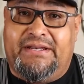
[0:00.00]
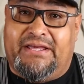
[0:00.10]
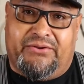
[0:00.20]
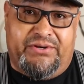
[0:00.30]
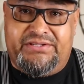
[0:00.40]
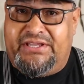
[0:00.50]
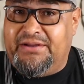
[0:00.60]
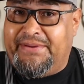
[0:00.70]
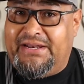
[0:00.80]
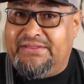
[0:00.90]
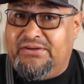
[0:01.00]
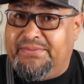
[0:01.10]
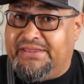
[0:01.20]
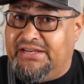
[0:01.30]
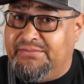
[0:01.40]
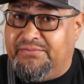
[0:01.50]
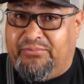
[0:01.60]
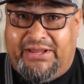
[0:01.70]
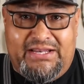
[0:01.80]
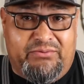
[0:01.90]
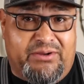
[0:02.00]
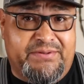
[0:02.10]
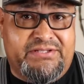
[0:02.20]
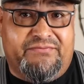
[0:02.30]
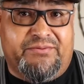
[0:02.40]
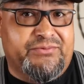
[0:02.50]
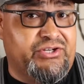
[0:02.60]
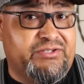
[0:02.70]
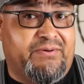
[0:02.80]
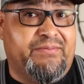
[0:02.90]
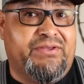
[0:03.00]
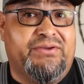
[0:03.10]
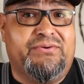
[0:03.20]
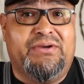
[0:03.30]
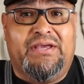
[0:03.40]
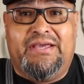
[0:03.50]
Now there is a young man out there by the name of Bradley Robinson from Chud's Barbecue